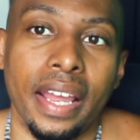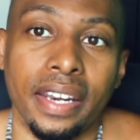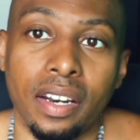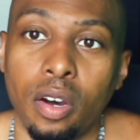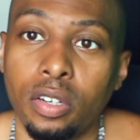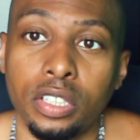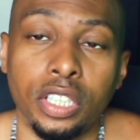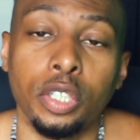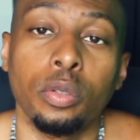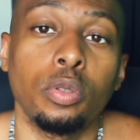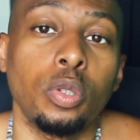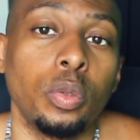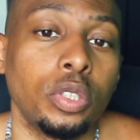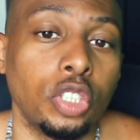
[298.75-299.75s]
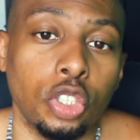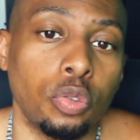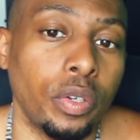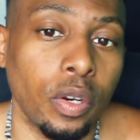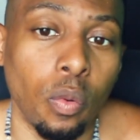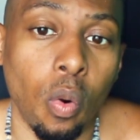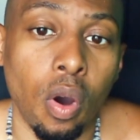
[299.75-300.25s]
and the only thing you'll do is just
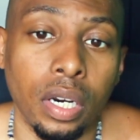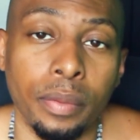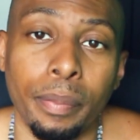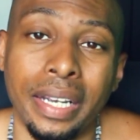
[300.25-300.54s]
drink water,